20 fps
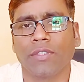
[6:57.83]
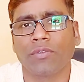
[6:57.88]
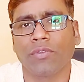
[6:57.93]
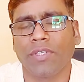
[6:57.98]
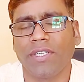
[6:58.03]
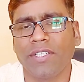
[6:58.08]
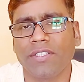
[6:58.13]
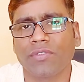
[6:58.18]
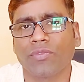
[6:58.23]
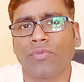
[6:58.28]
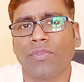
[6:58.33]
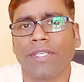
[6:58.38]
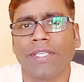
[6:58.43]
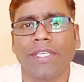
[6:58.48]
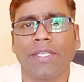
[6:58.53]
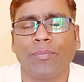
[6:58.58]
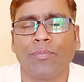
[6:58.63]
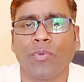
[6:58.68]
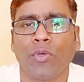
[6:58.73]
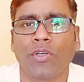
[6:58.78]
So it's
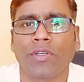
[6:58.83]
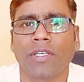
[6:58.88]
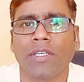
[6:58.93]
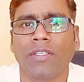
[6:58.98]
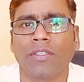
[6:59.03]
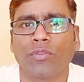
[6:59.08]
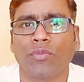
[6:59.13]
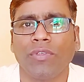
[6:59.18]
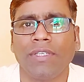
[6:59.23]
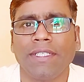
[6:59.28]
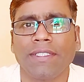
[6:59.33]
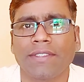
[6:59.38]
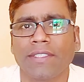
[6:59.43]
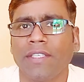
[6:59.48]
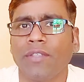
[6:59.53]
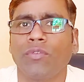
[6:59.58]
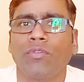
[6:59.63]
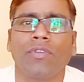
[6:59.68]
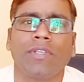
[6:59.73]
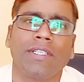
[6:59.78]
very important to
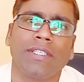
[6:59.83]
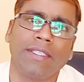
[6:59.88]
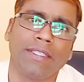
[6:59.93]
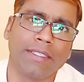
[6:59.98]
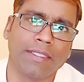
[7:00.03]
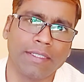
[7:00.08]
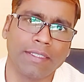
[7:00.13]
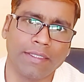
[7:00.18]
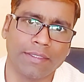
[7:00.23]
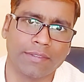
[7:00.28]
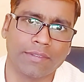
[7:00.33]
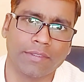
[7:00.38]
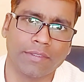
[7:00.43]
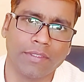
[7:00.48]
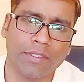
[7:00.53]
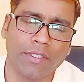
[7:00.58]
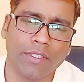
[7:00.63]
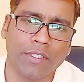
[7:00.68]
listen only in English.